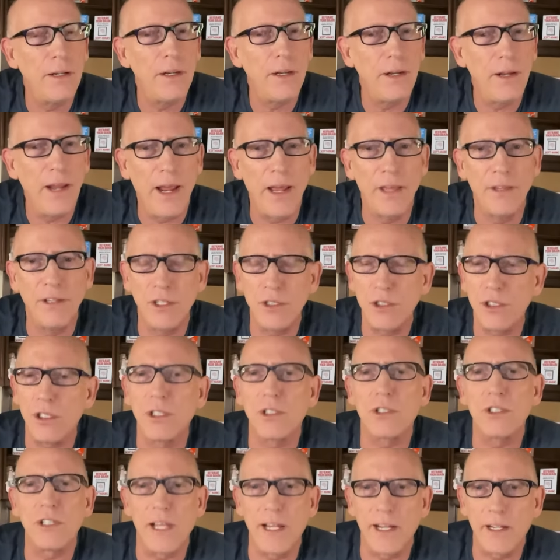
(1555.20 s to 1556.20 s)
And this
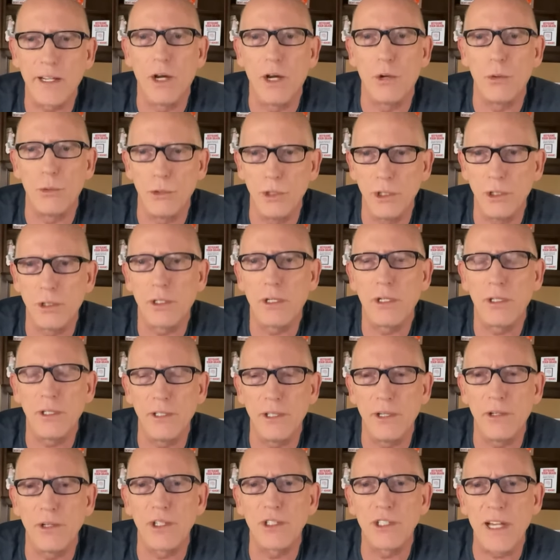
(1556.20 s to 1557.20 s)
looks like a real
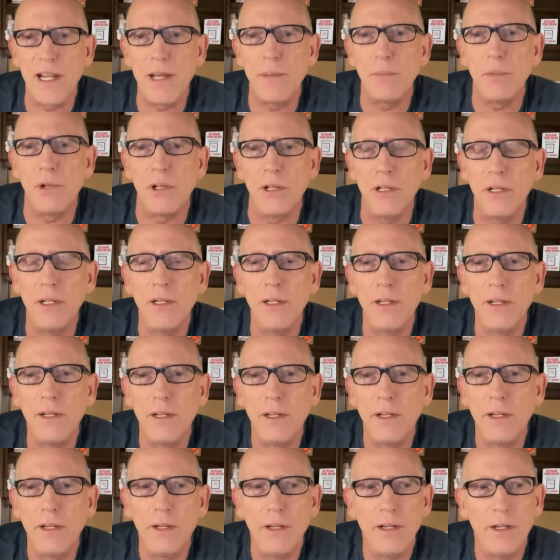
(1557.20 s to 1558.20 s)
clear example
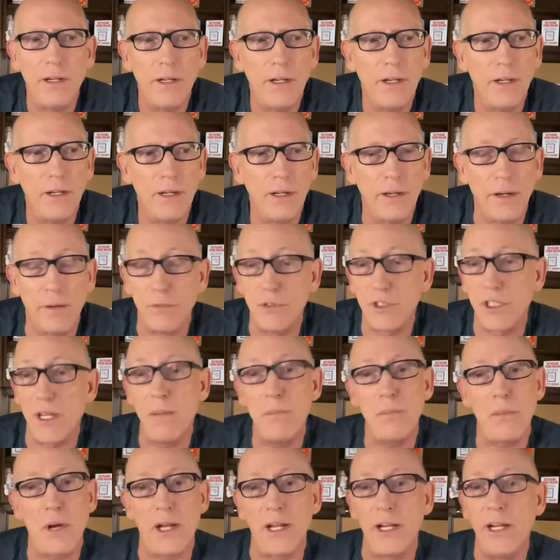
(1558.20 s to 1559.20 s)
of
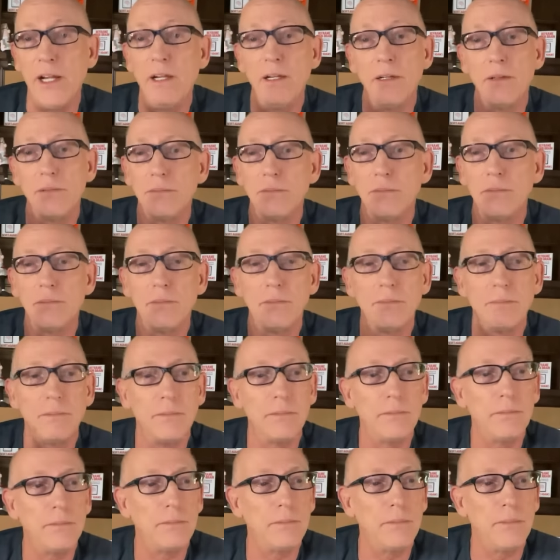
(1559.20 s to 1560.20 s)
somebody.
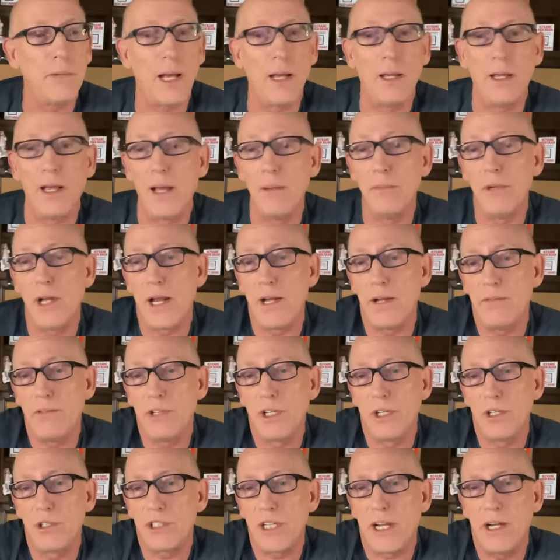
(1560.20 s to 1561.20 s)
I'm not even going
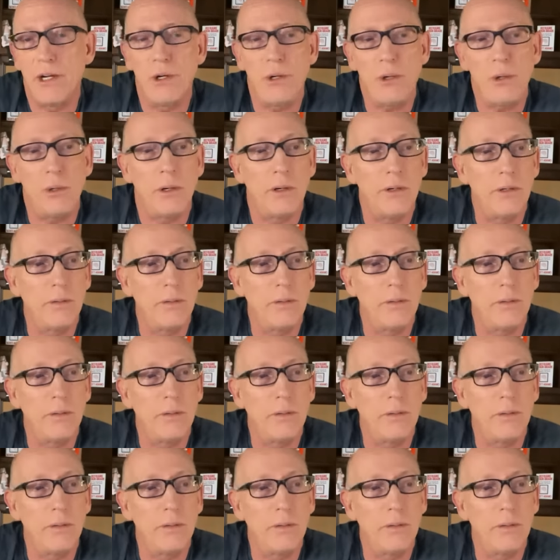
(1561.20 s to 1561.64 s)
to say who.